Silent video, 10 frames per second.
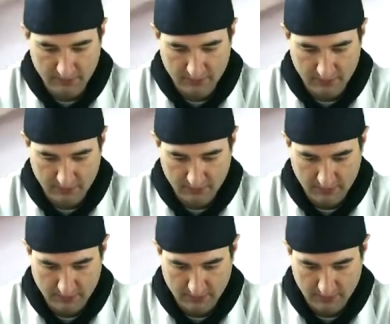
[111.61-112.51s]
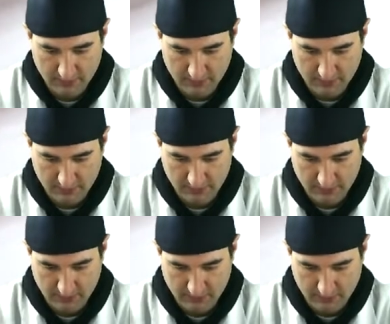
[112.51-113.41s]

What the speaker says: (silence)